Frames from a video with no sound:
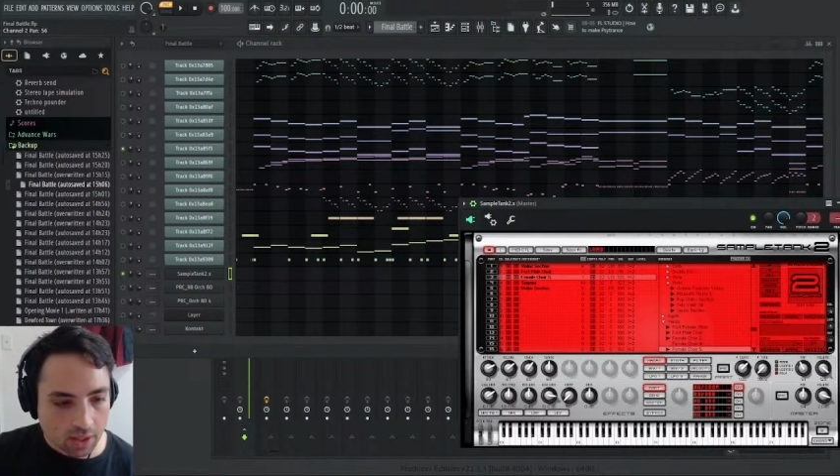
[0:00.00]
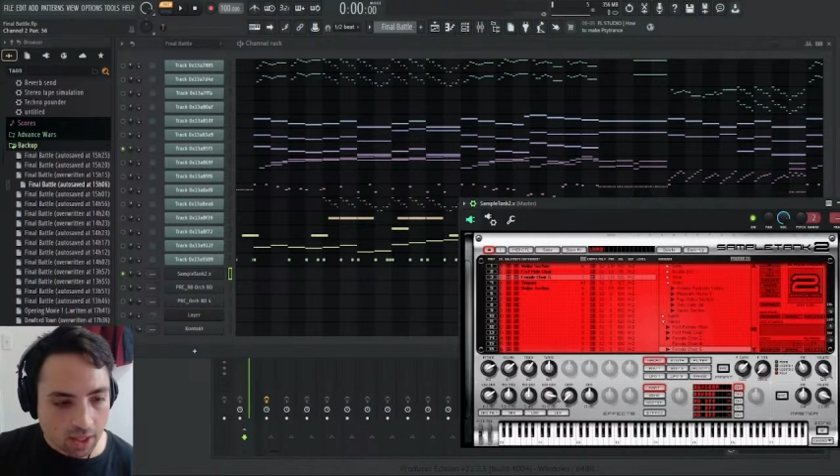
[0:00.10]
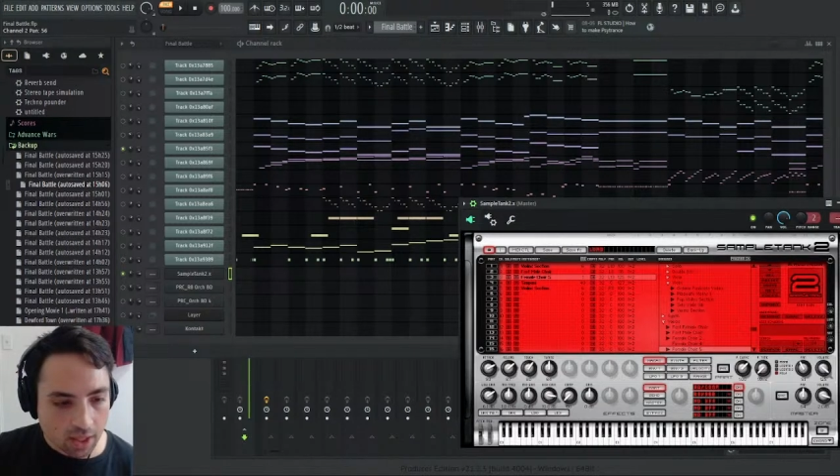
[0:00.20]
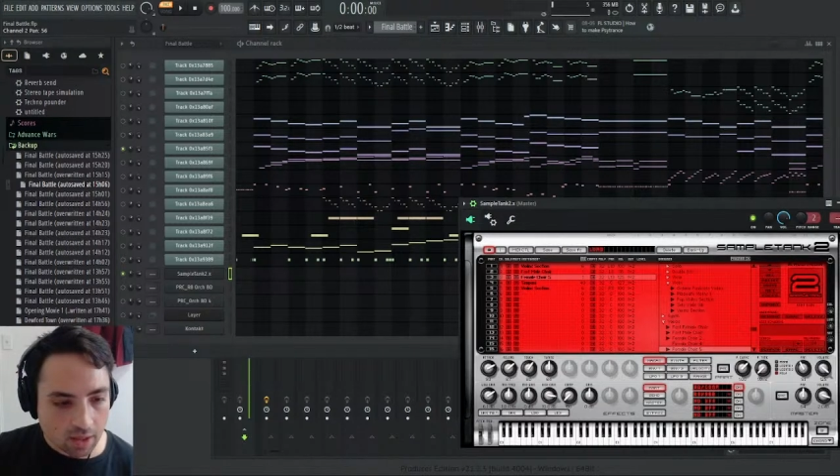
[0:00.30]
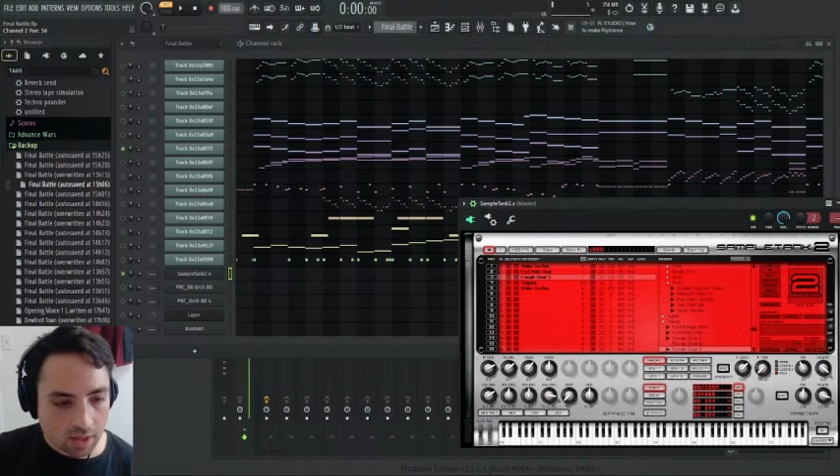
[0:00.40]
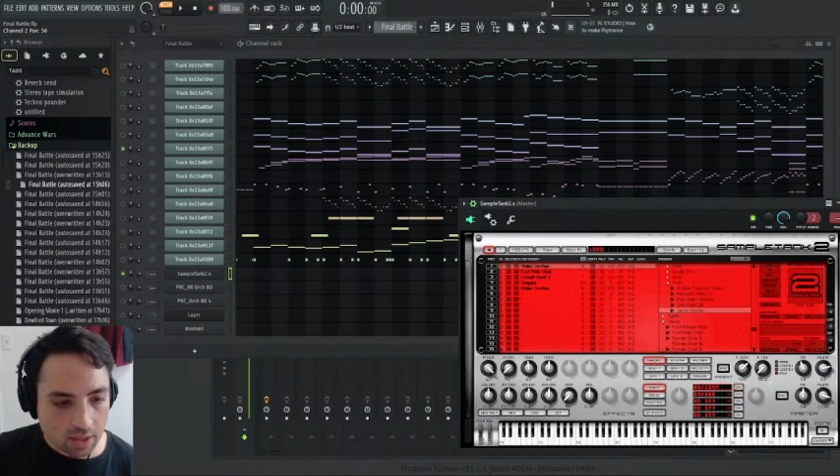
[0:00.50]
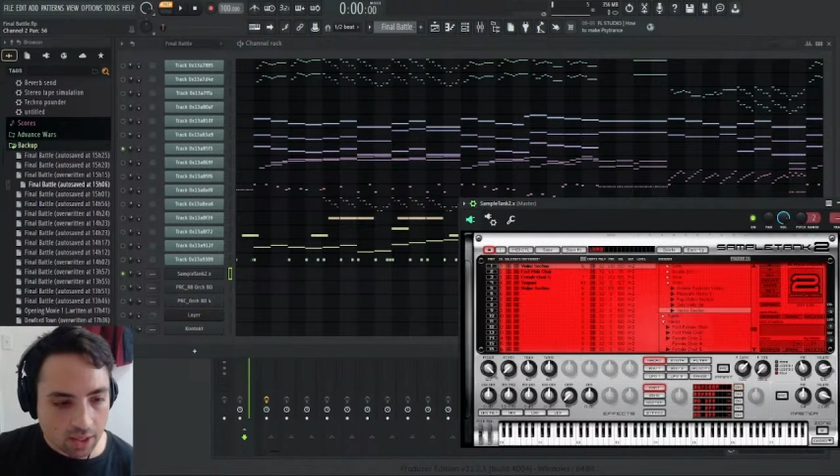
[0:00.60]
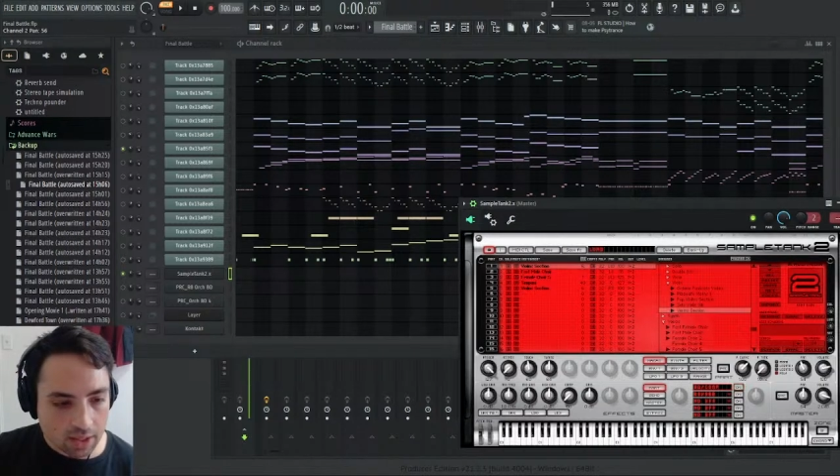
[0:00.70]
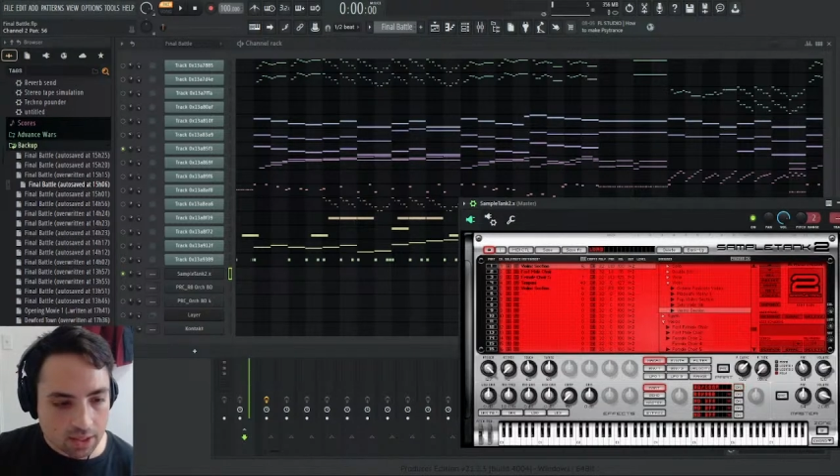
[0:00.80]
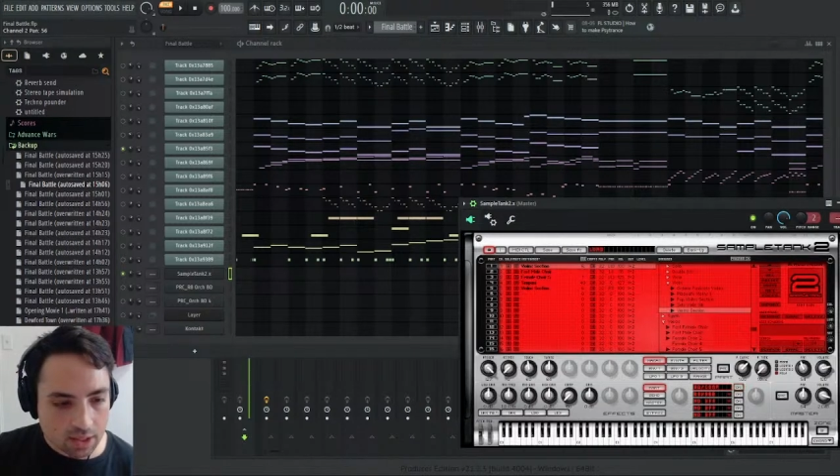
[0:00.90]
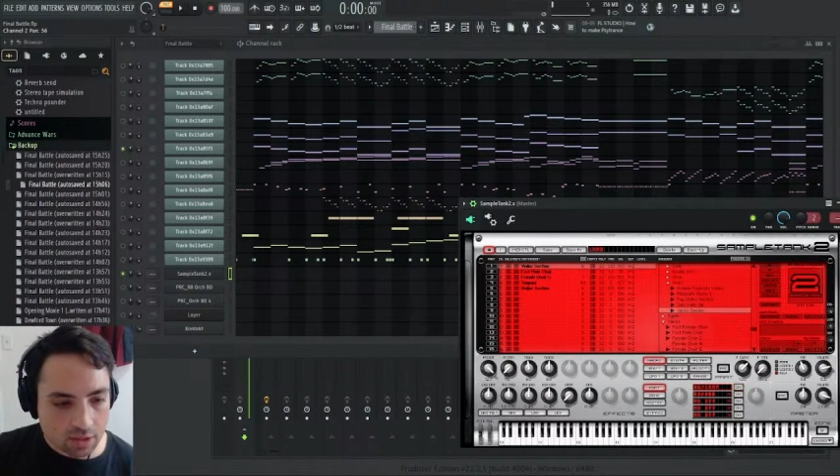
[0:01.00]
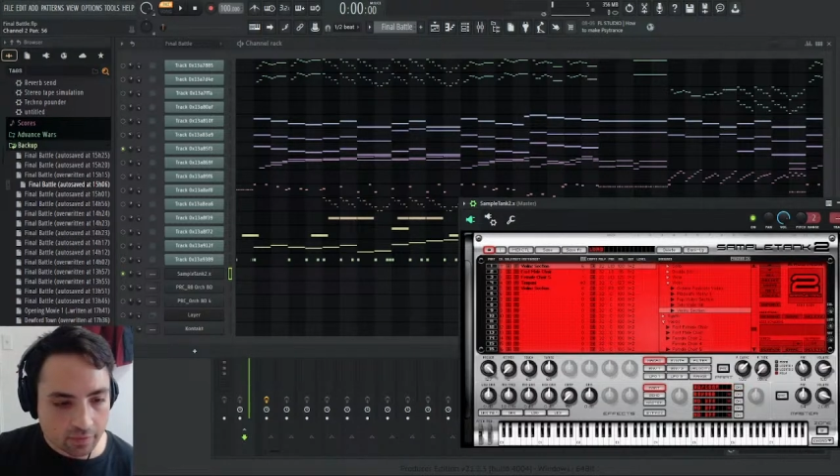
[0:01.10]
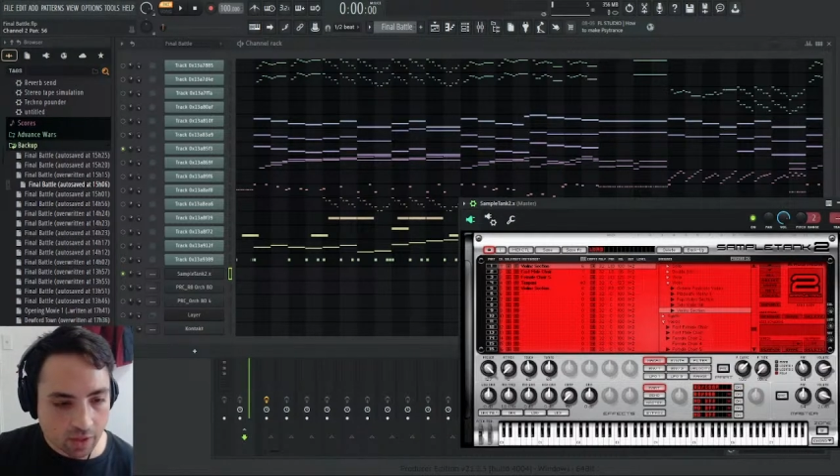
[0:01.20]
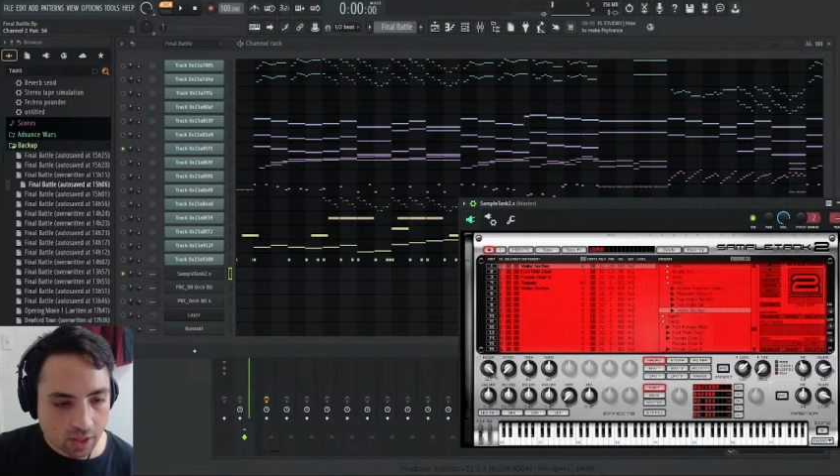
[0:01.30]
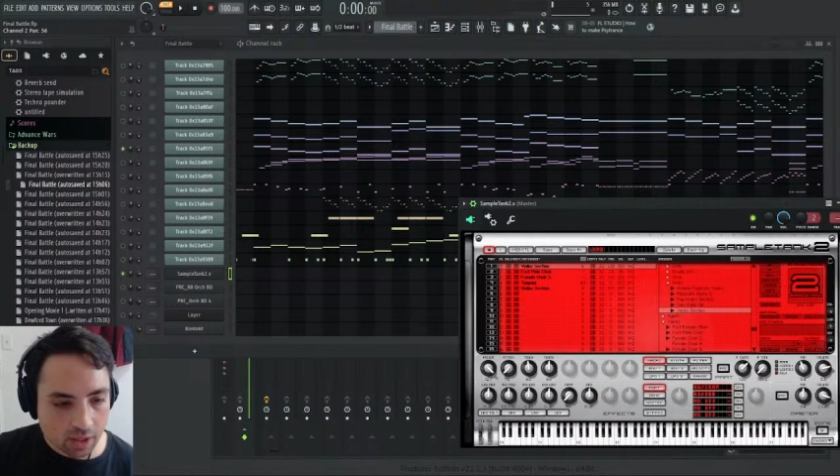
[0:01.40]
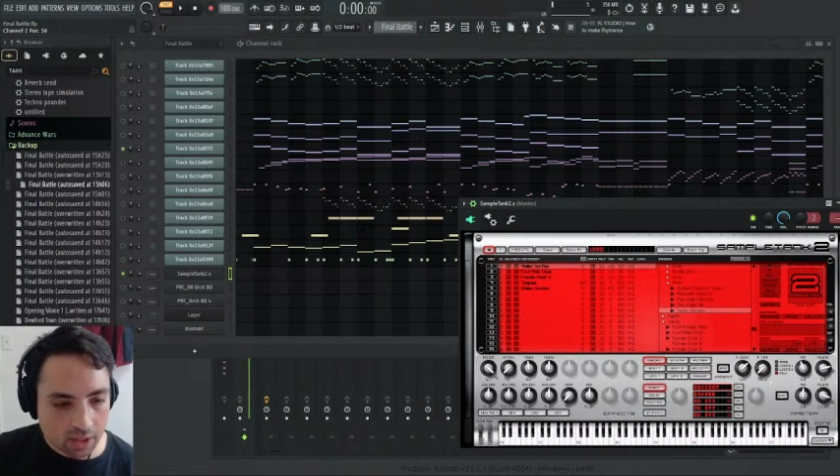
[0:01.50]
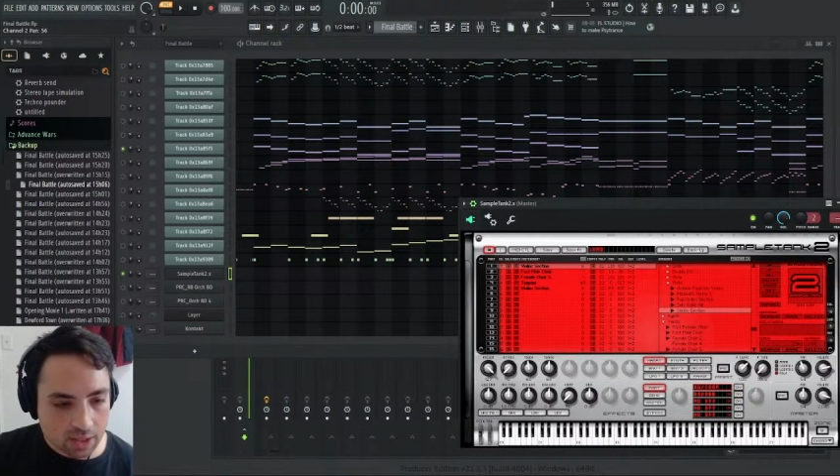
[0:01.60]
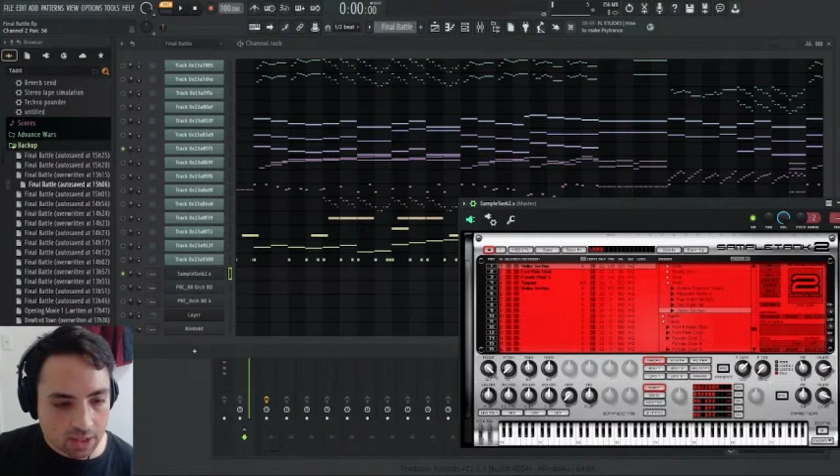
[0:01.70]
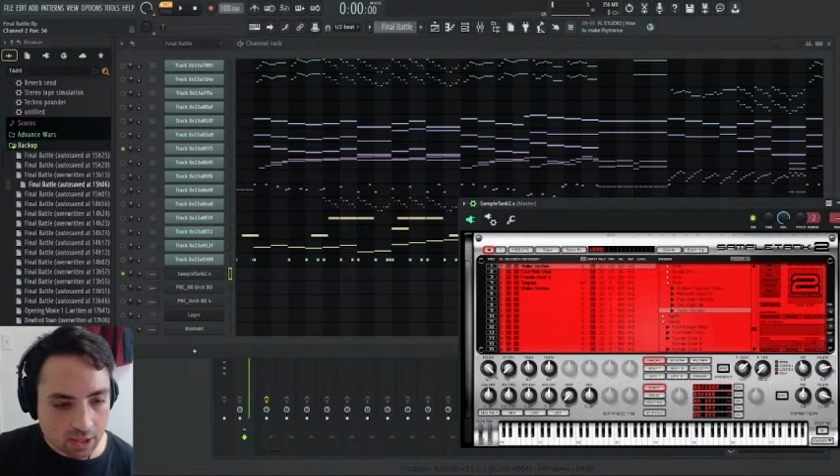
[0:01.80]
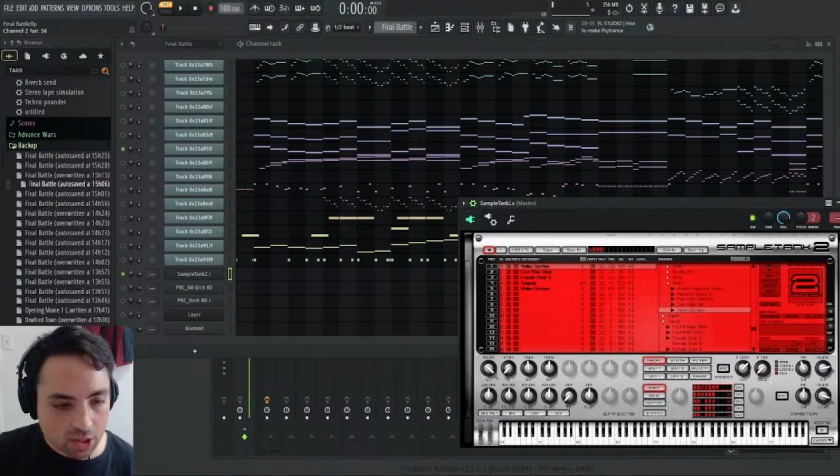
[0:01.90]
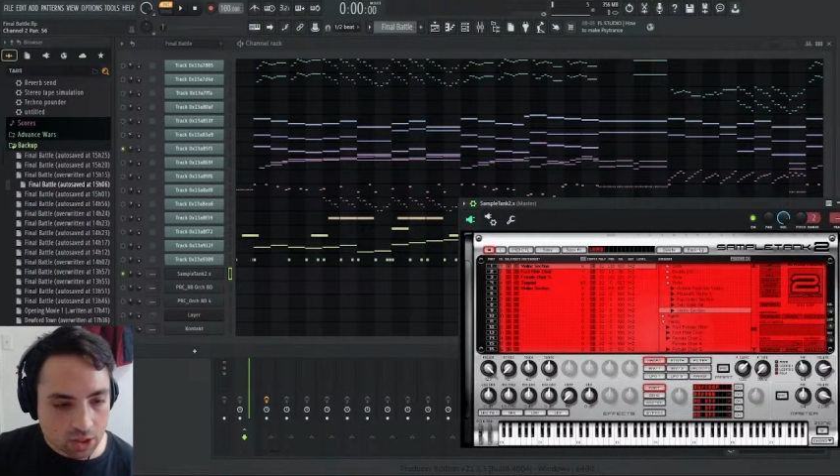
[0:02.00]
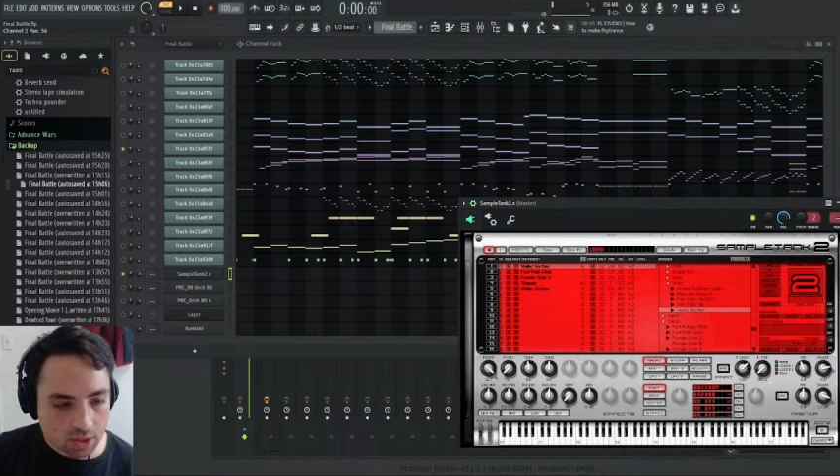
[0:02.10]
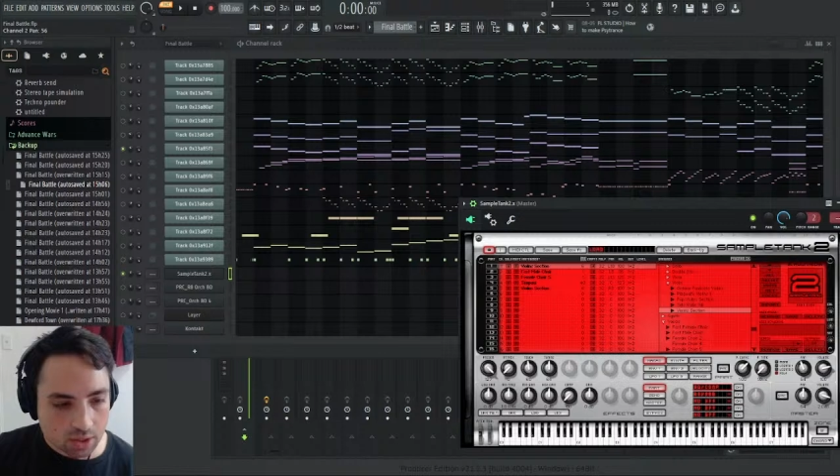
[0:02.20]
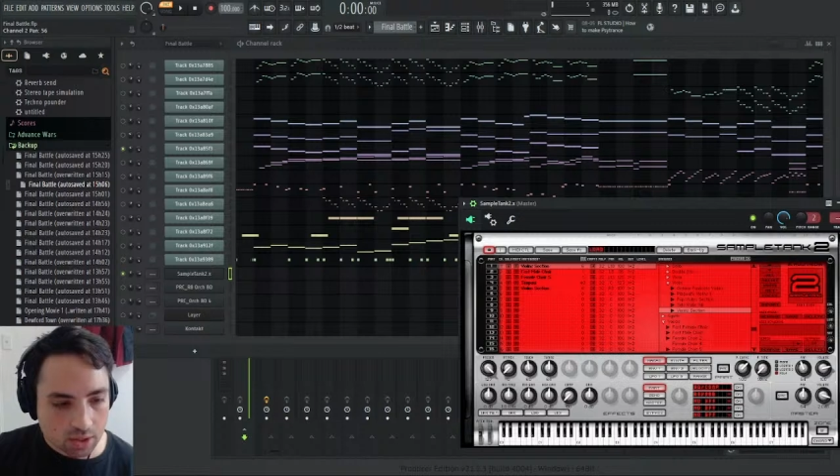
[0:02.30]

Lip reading: And then next is the violin section.